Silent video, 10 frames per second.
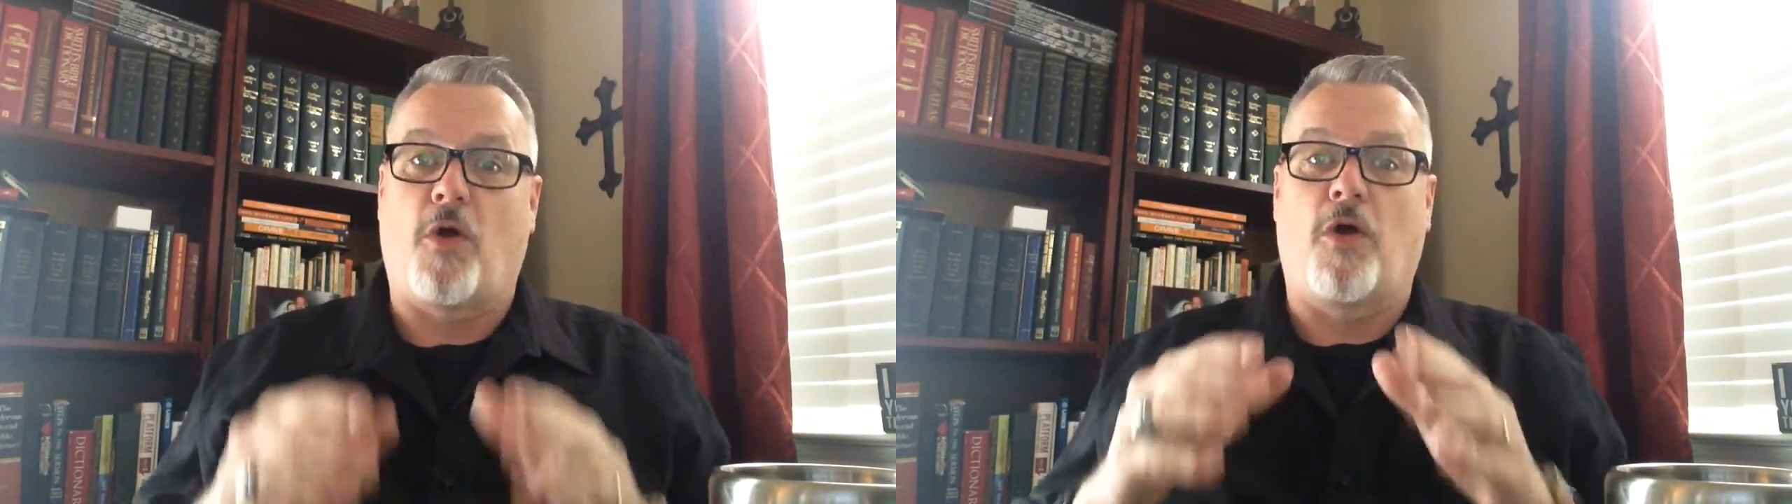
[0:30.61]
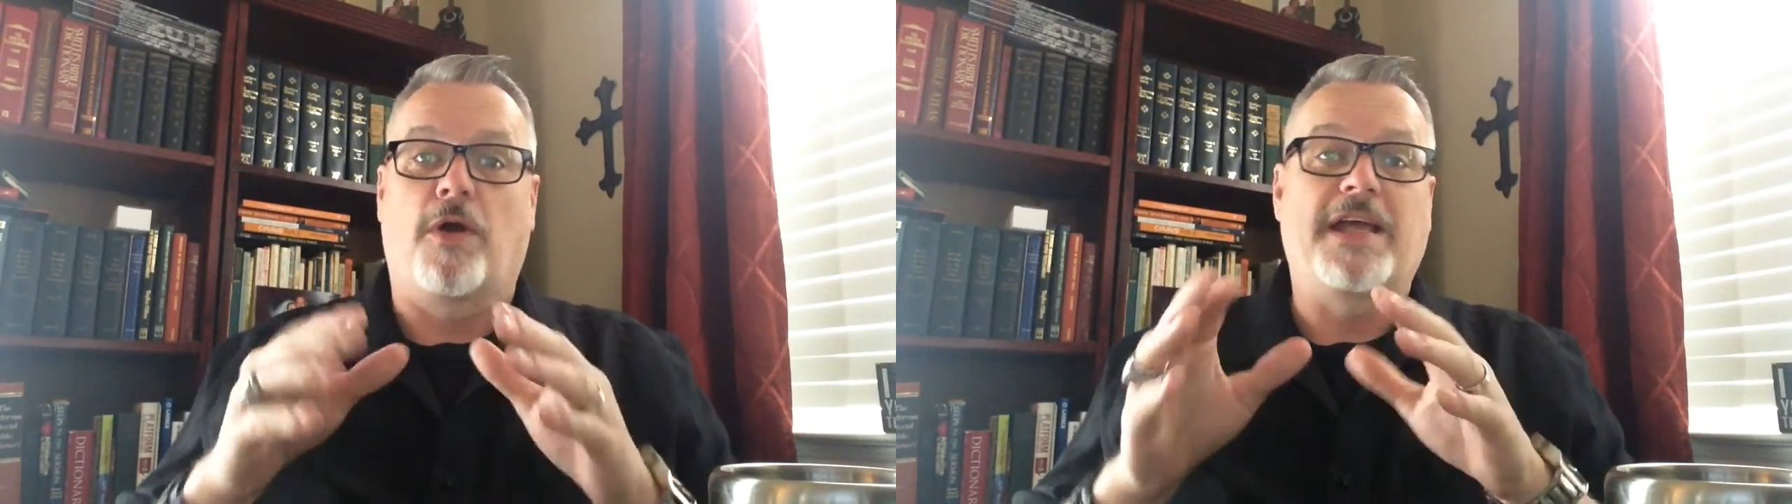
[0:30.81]

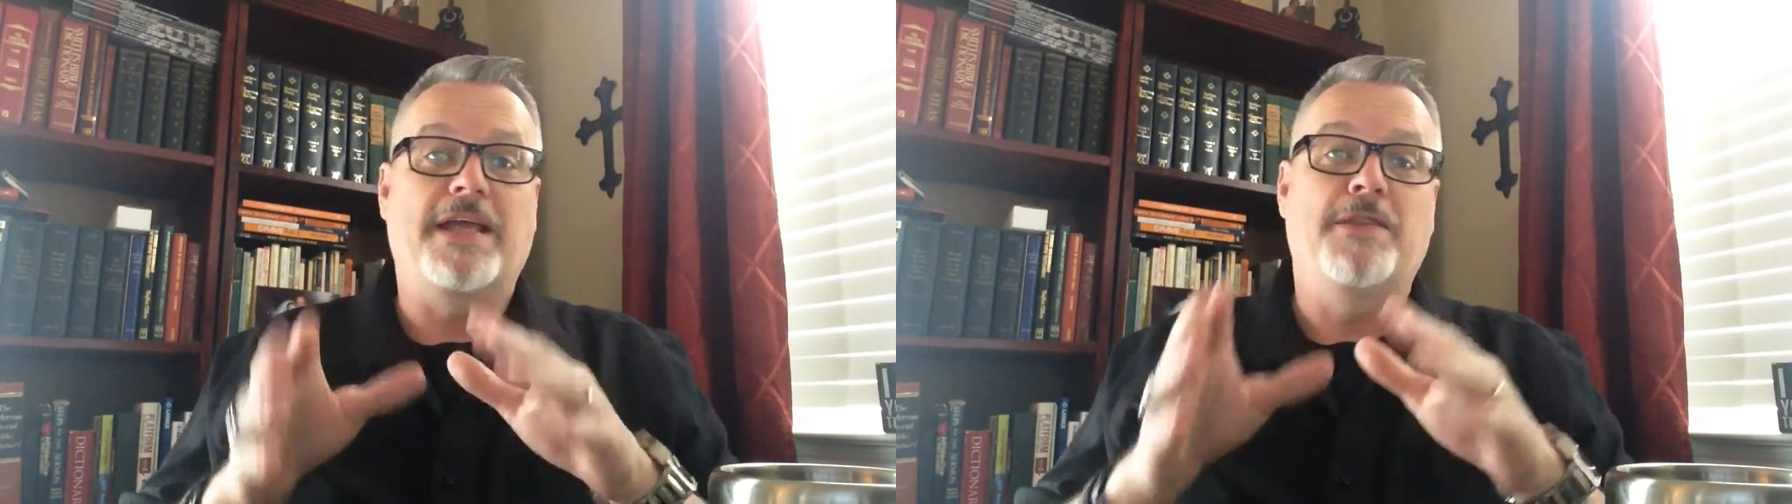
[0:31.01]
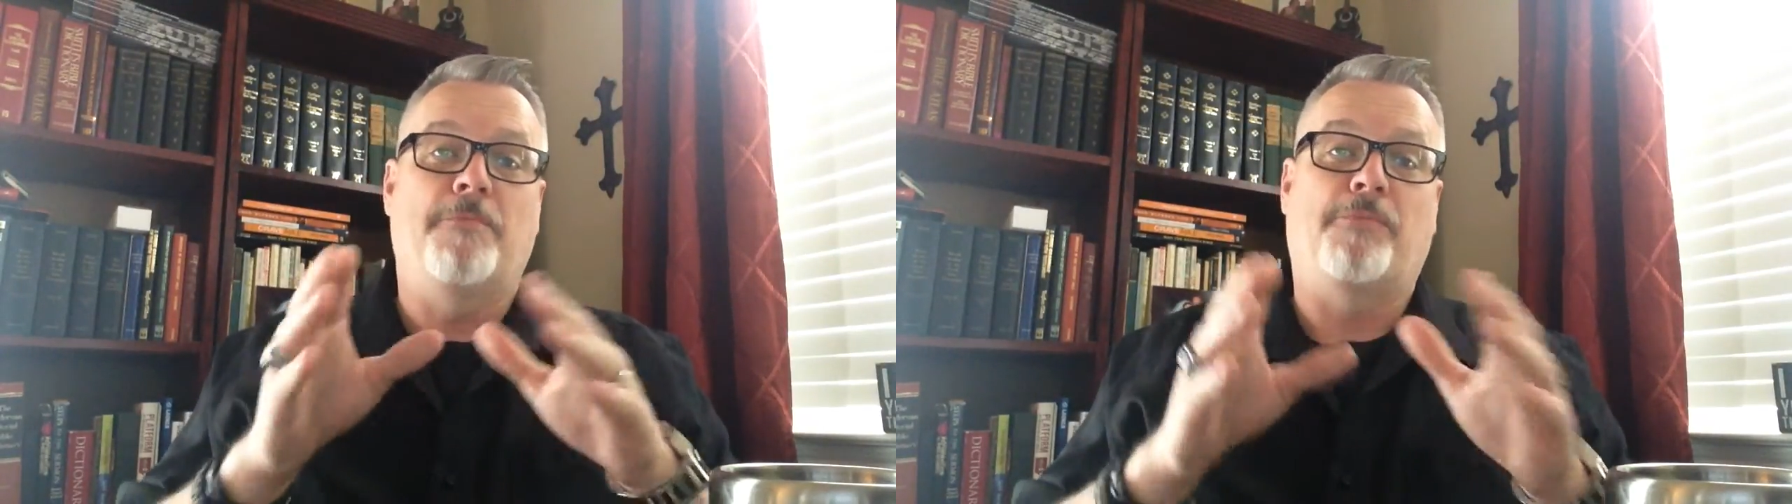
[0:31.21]
are
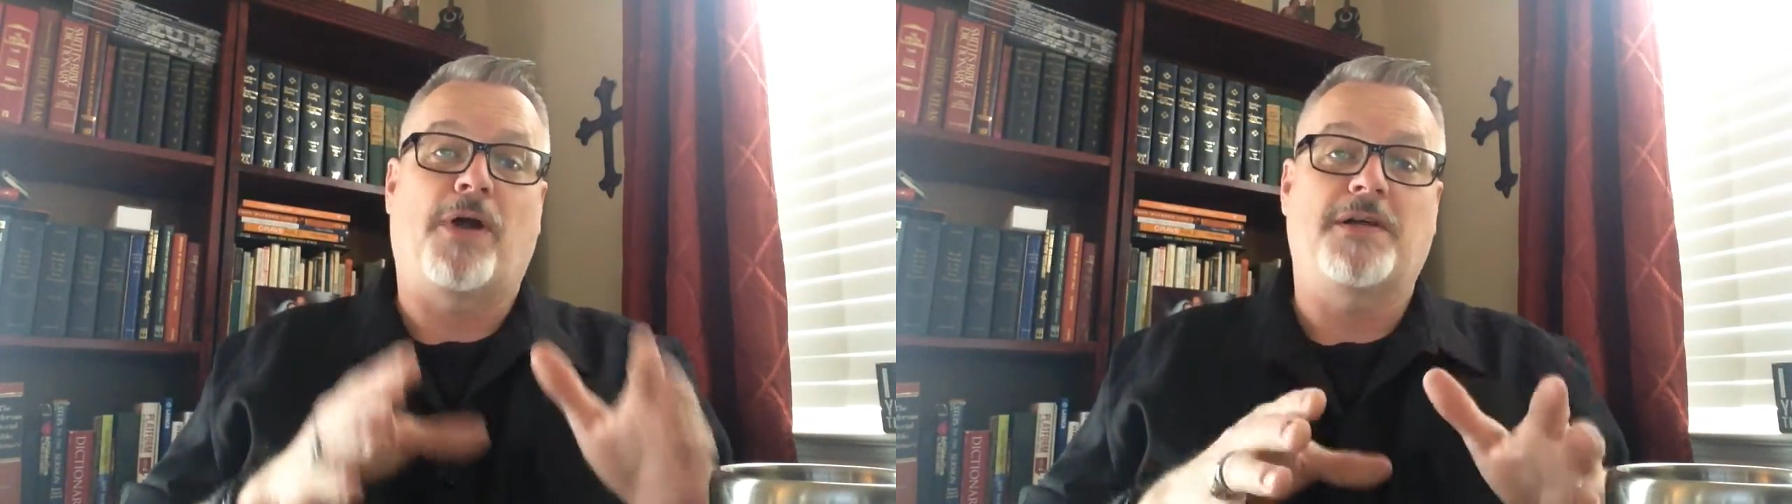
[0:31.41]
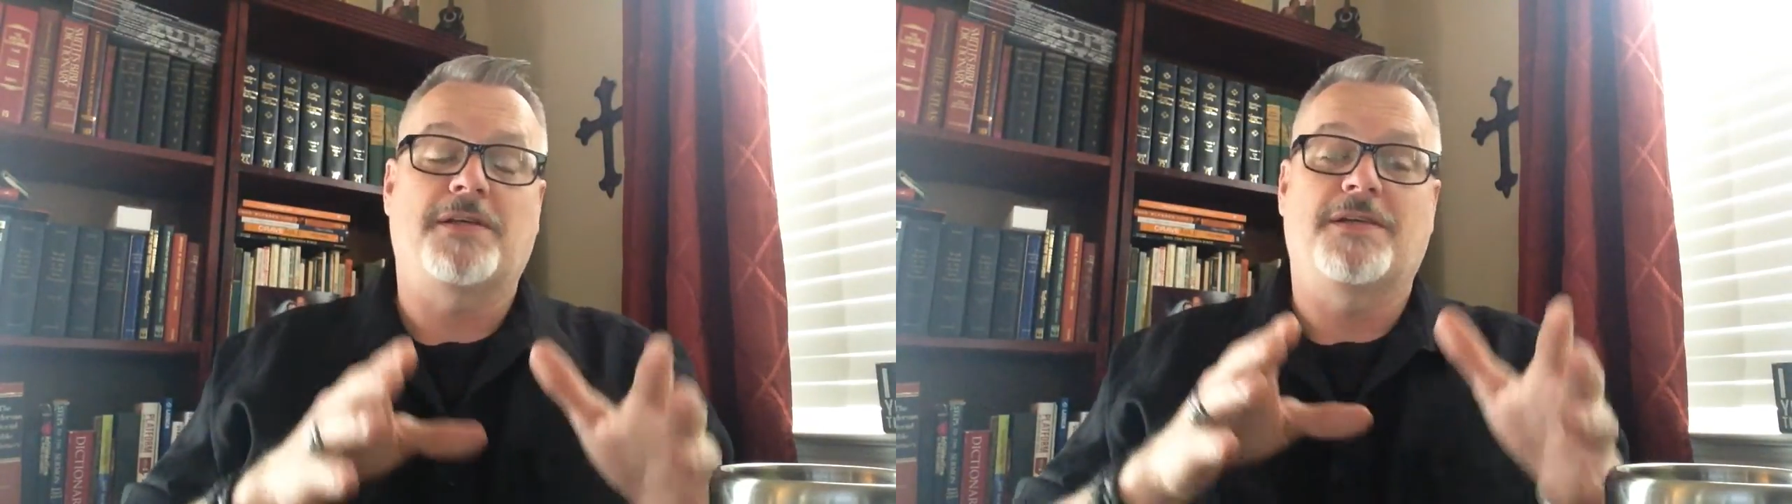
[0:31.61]
in the
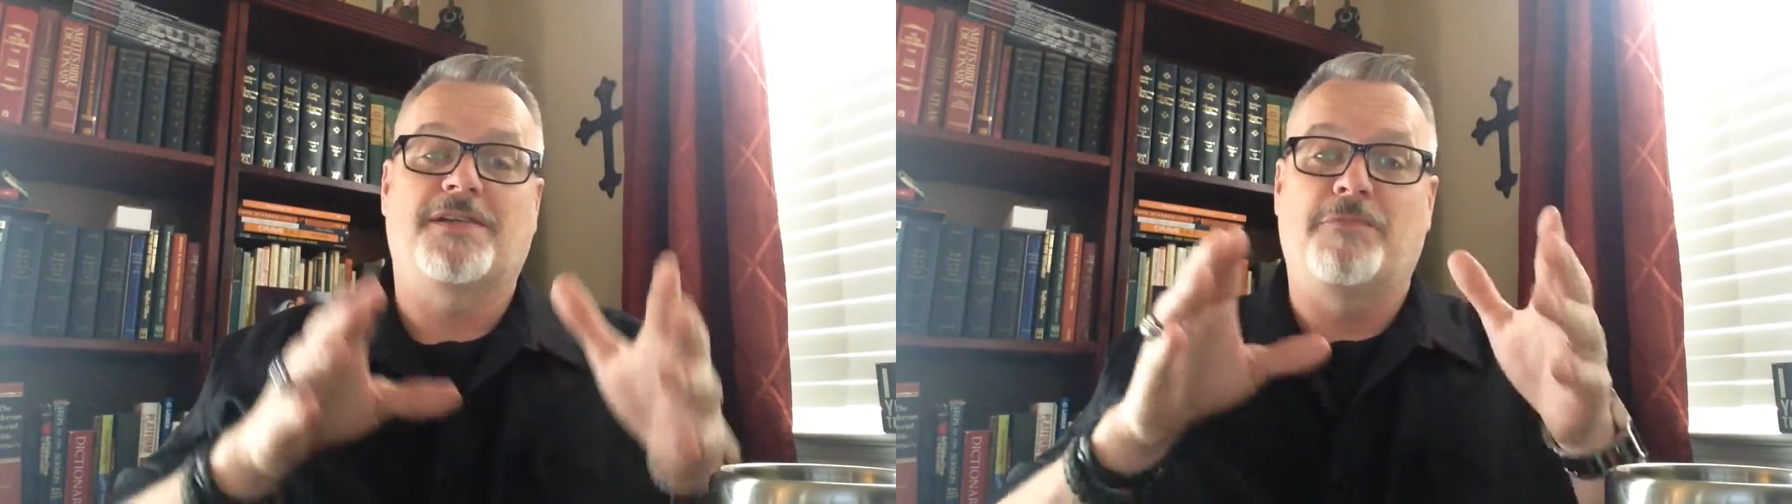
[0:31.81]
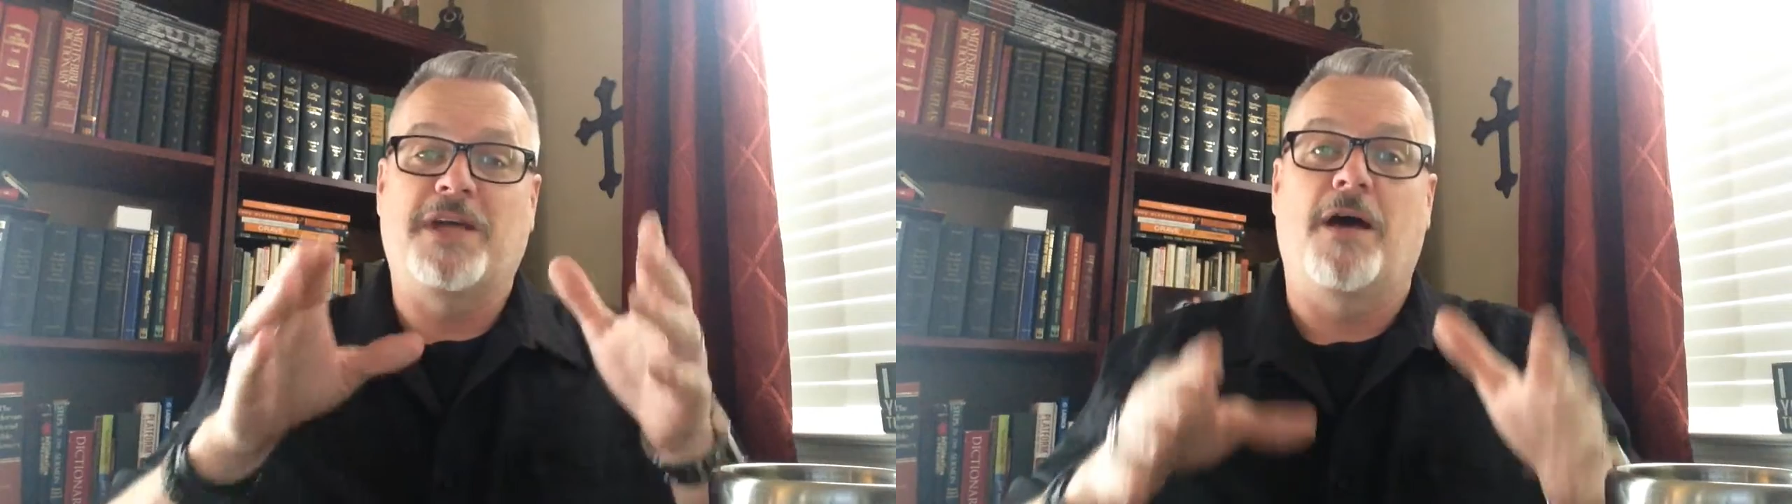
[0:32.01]
process
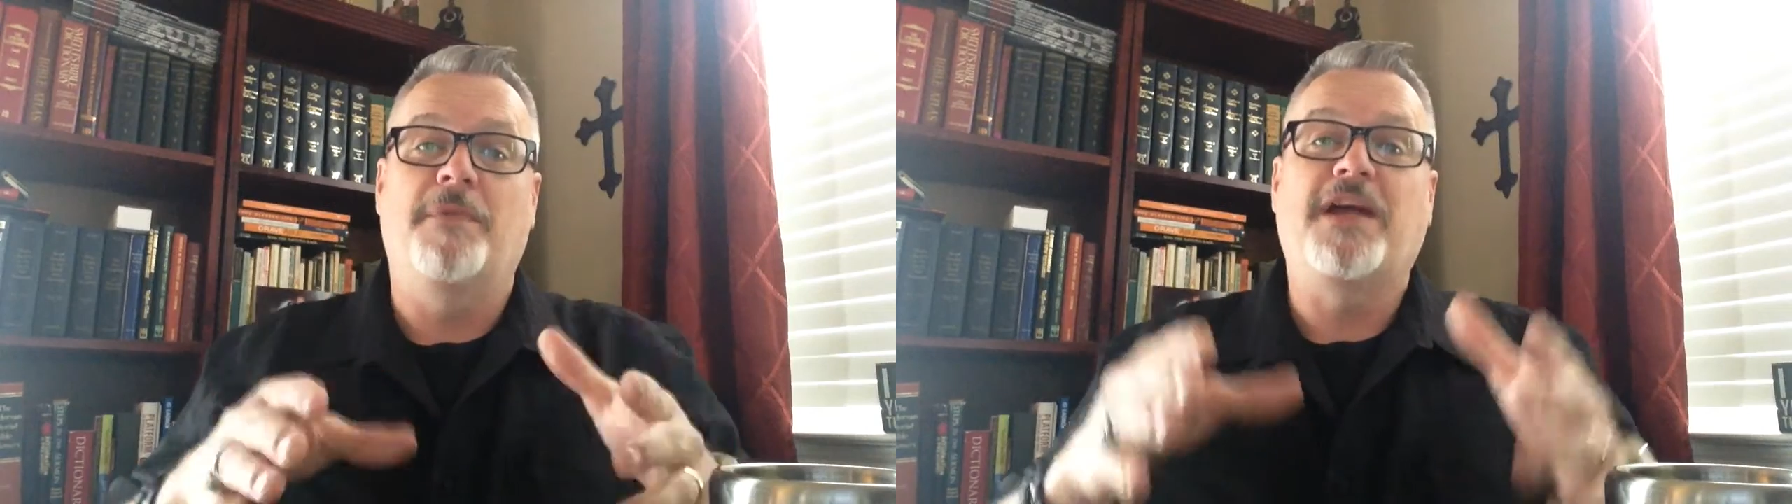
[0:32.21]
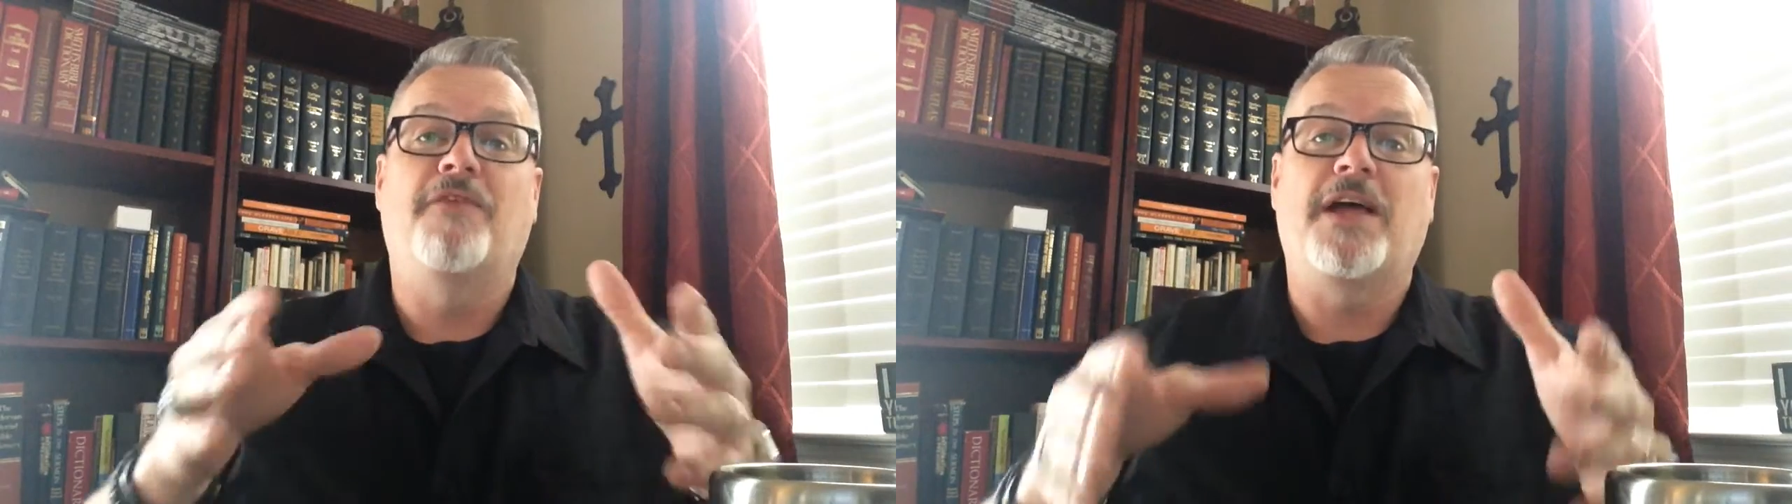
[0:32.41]
of
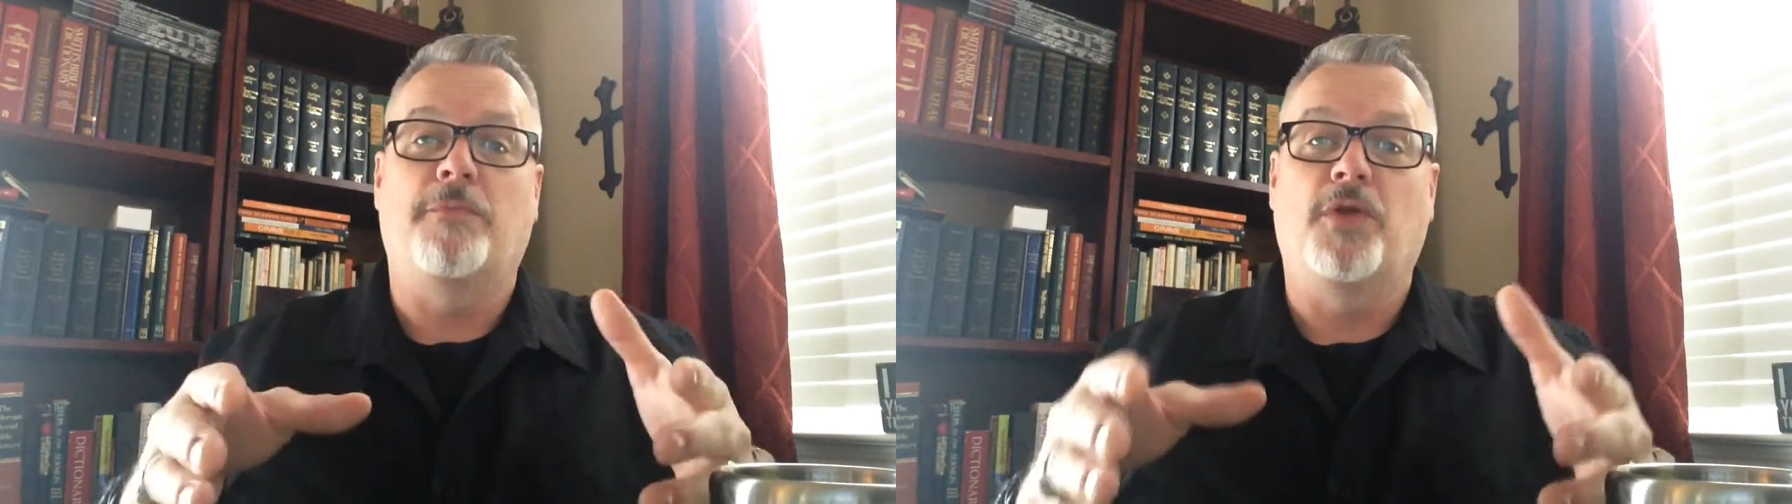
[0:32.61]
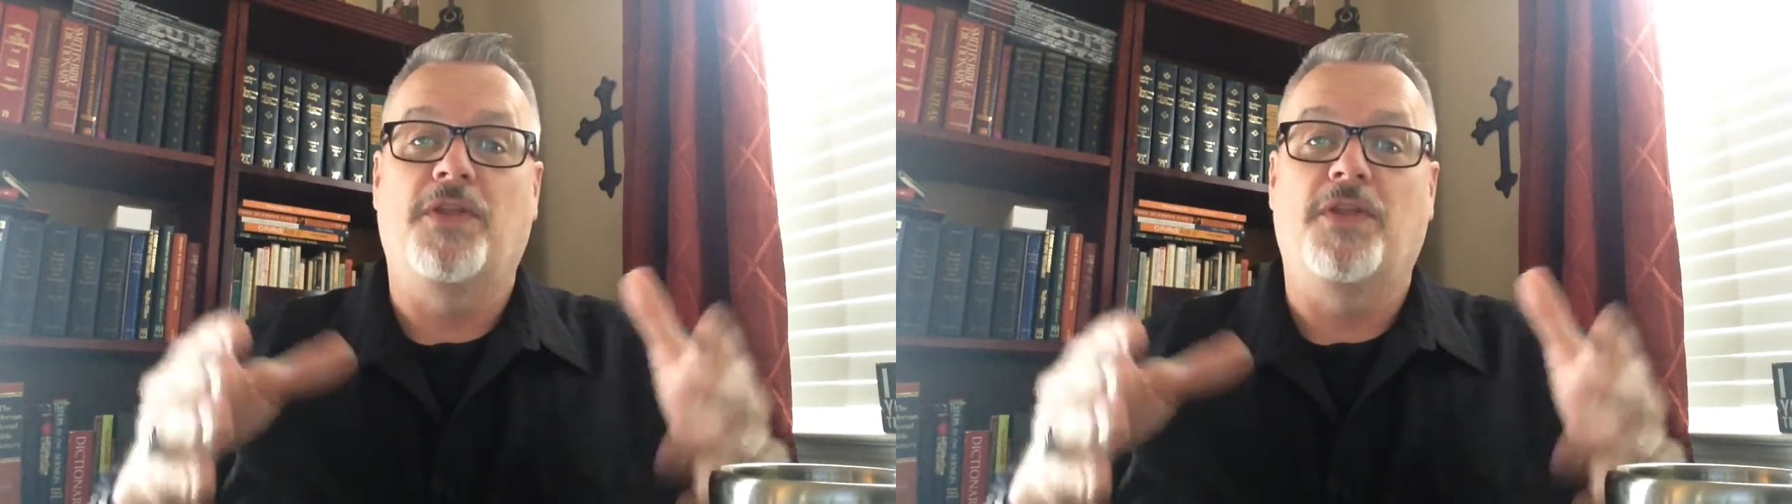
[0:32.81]
becoming available